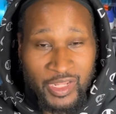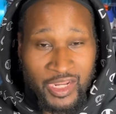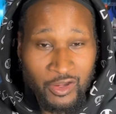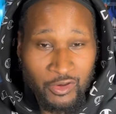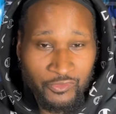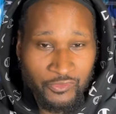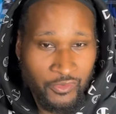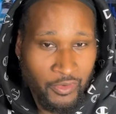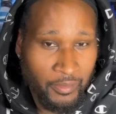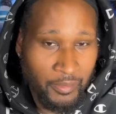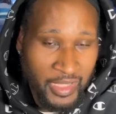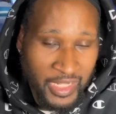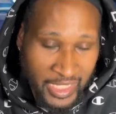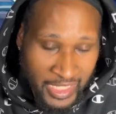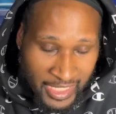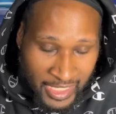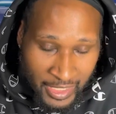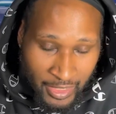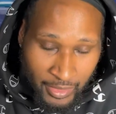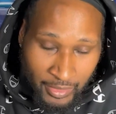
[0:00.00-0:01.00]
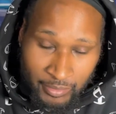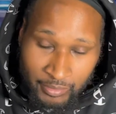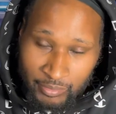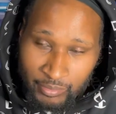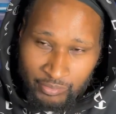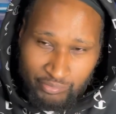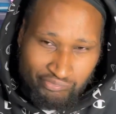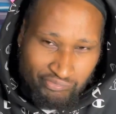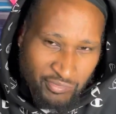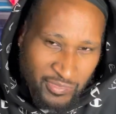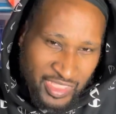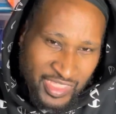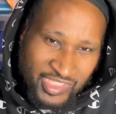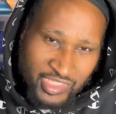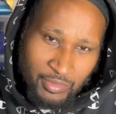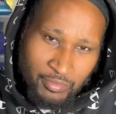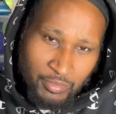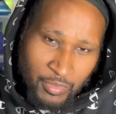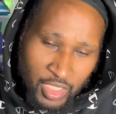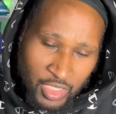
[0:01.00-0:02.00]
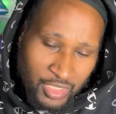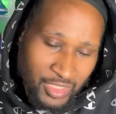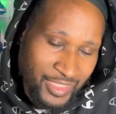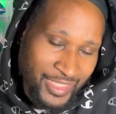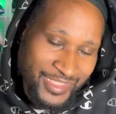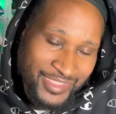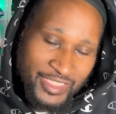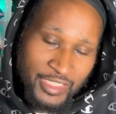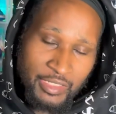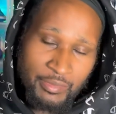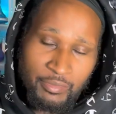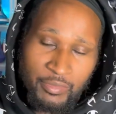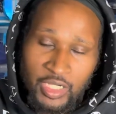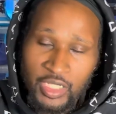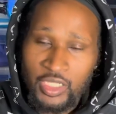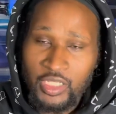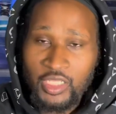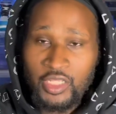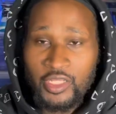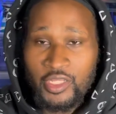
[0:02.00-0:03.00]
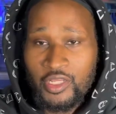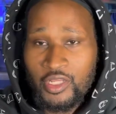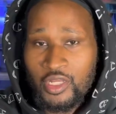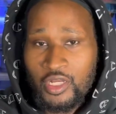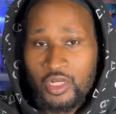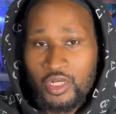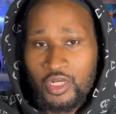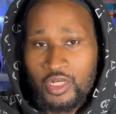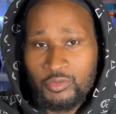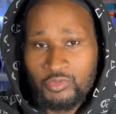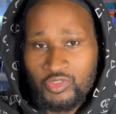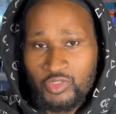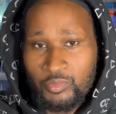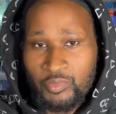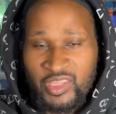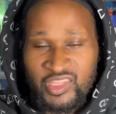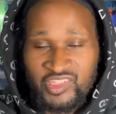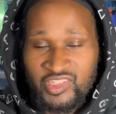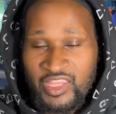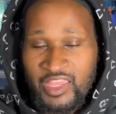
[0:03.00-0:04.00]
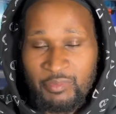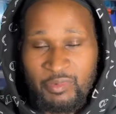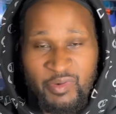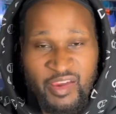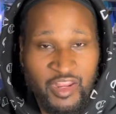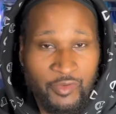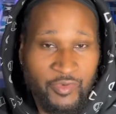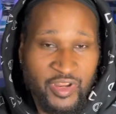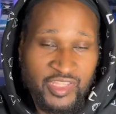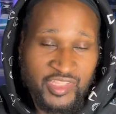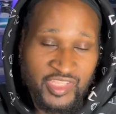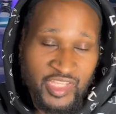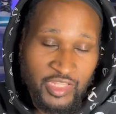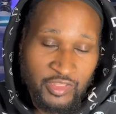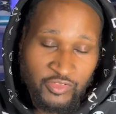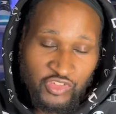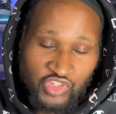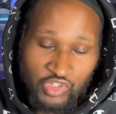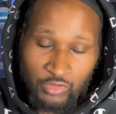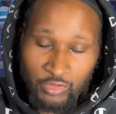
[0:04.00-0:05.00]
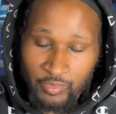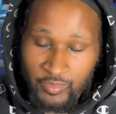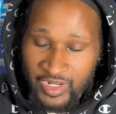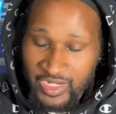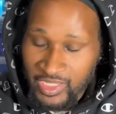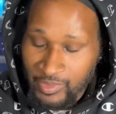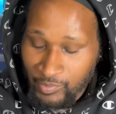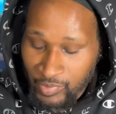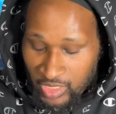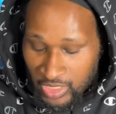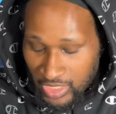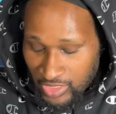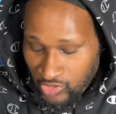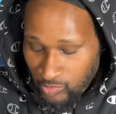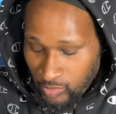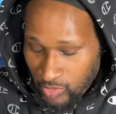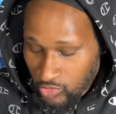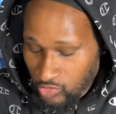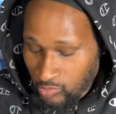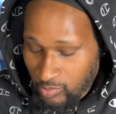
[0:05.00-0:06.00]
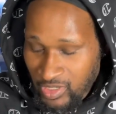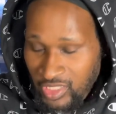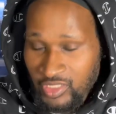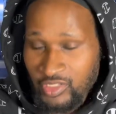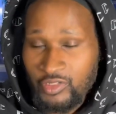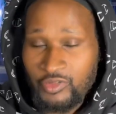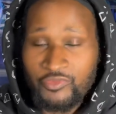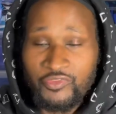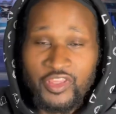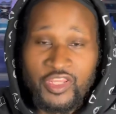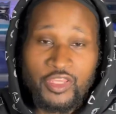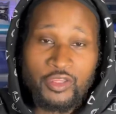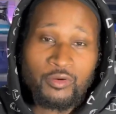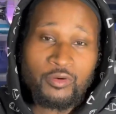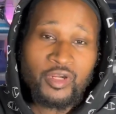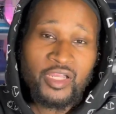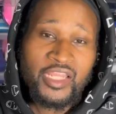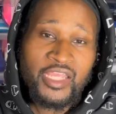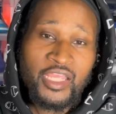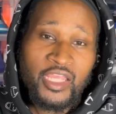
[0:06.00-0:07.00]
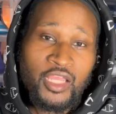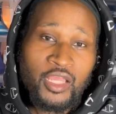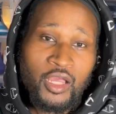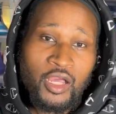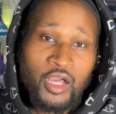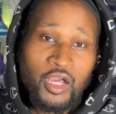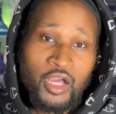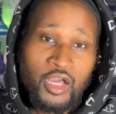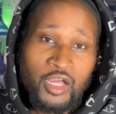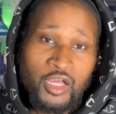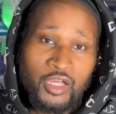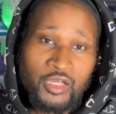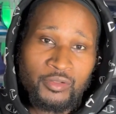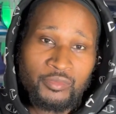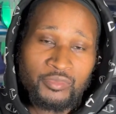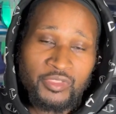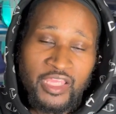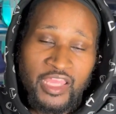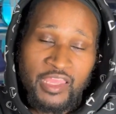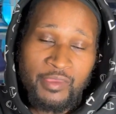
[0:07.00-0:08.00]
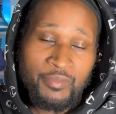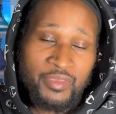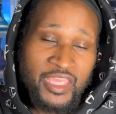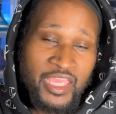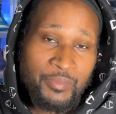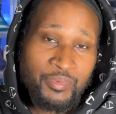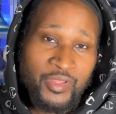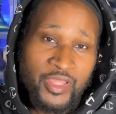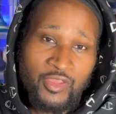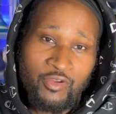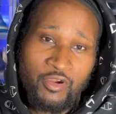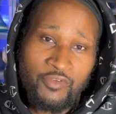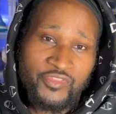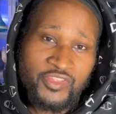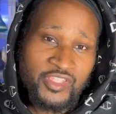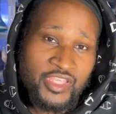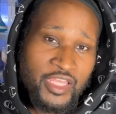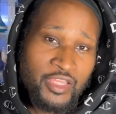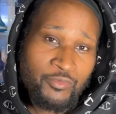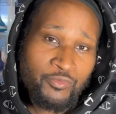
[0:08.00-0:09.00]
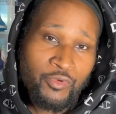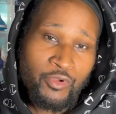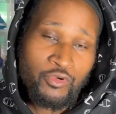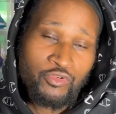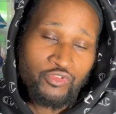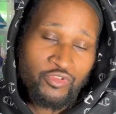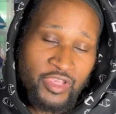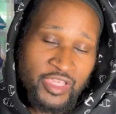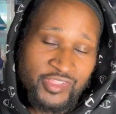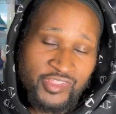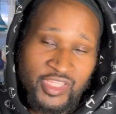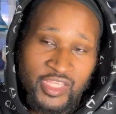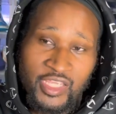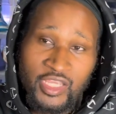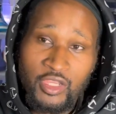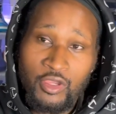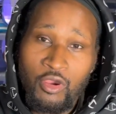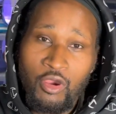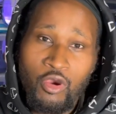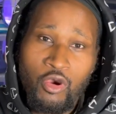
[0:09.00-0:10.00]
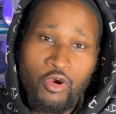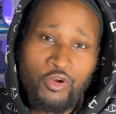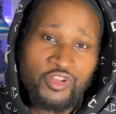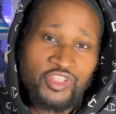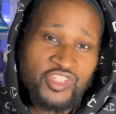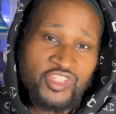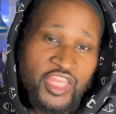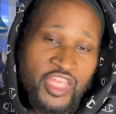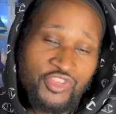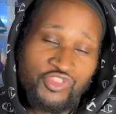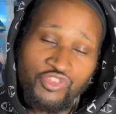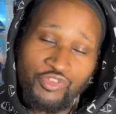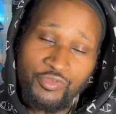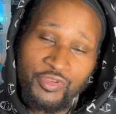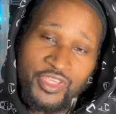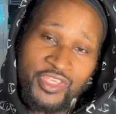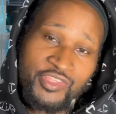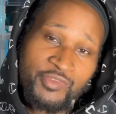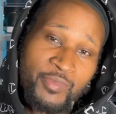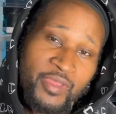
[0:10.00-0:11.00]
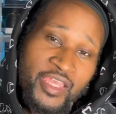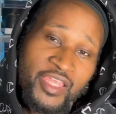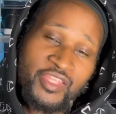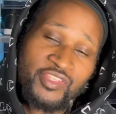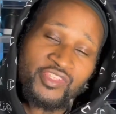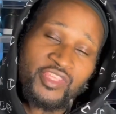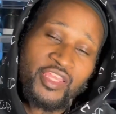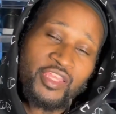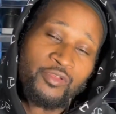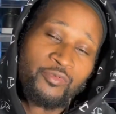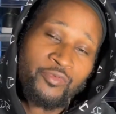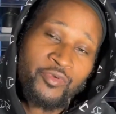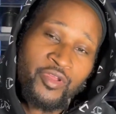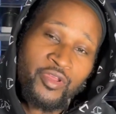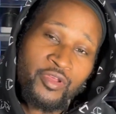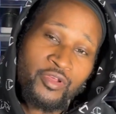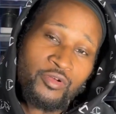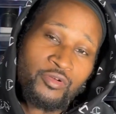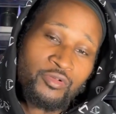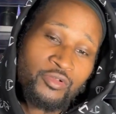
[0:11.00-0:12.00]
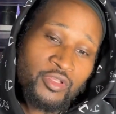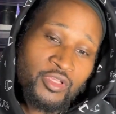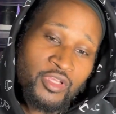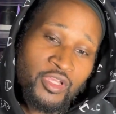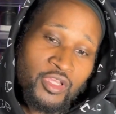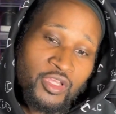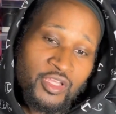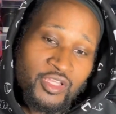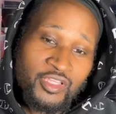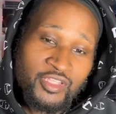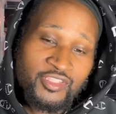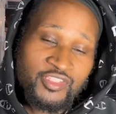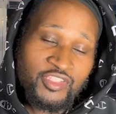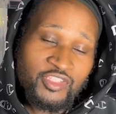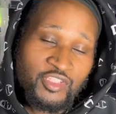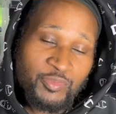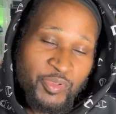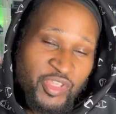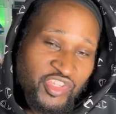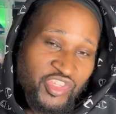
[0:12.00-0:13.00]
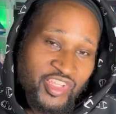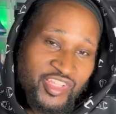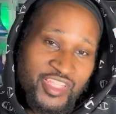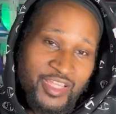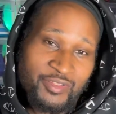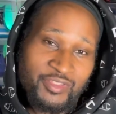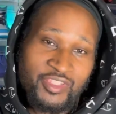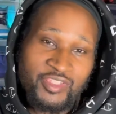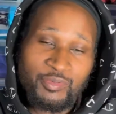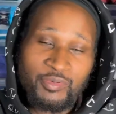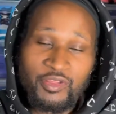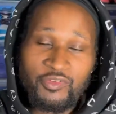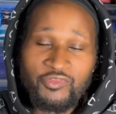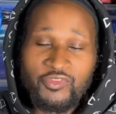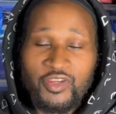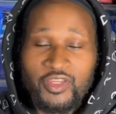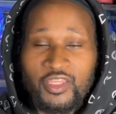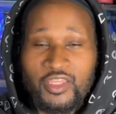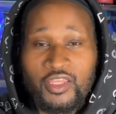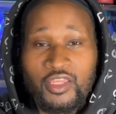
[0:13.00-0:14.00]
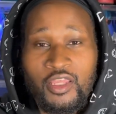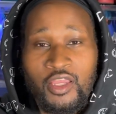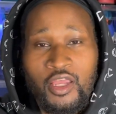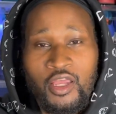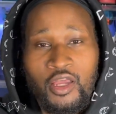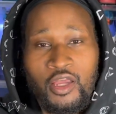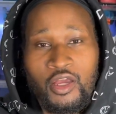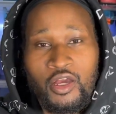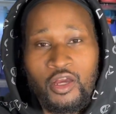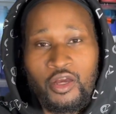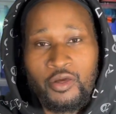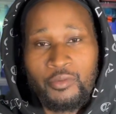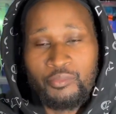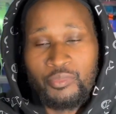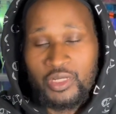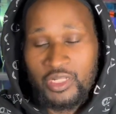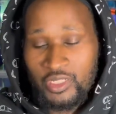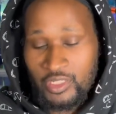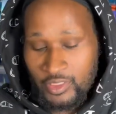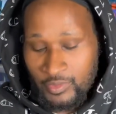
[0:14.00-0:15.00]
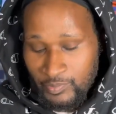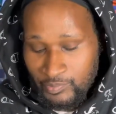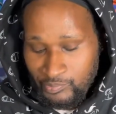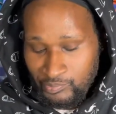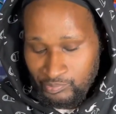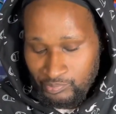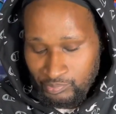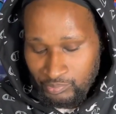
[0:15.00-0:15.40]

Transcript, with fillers: out for a minute now, at least a month, less than a month. Um, so basically everybody already seen the shoe already, but I just want to do my little video on it. Um, the NBA playoff is getting real crazy. All these injuries, man, it's getting real suspicious out this motherfucker. Um, but um,